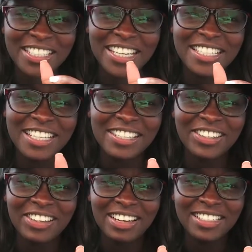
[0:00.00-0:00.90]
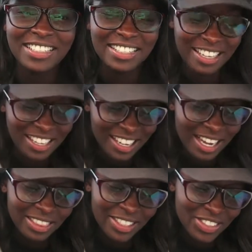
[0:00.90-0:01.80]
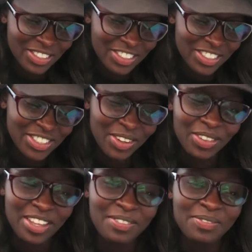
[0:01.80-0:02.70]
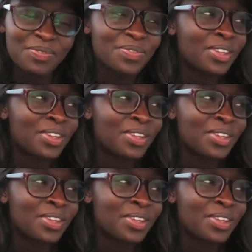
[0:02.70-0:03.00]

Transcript: What did I tell you guys? I literally just told them.